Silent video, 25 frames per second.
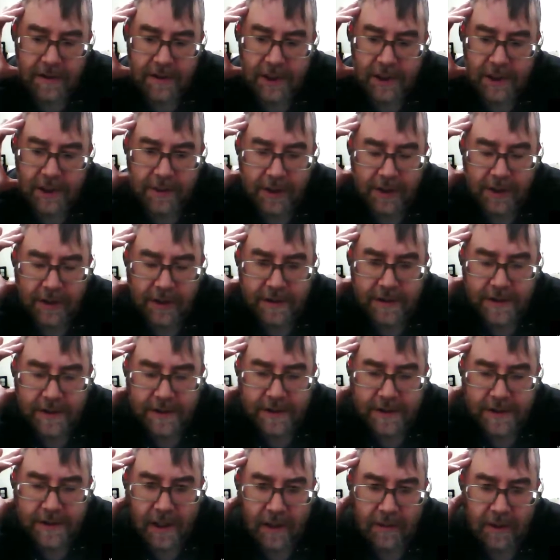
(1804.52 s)
the GPUs and
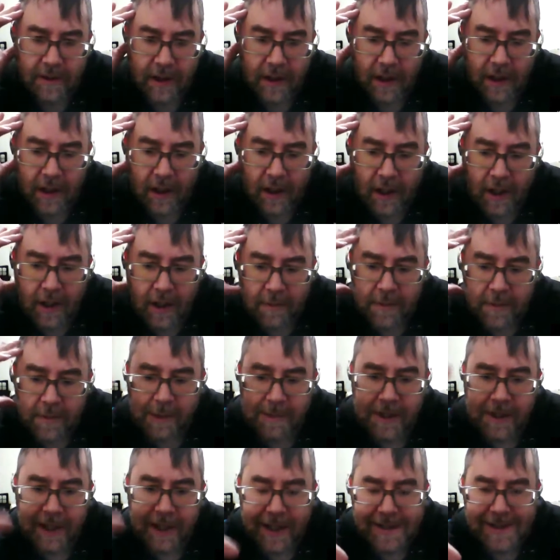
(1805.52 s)
stuff.
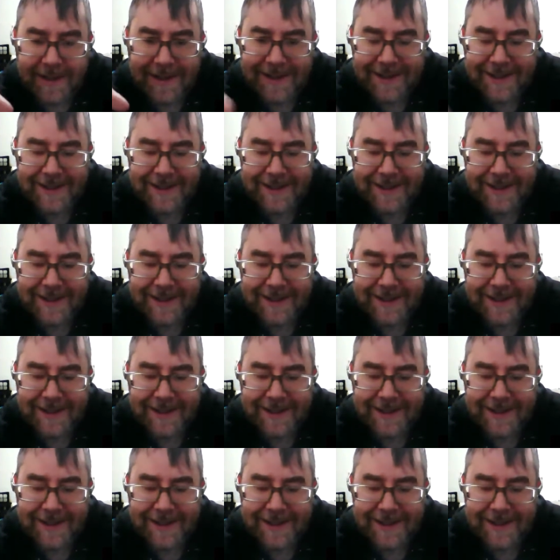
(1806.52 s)
Maybe that's the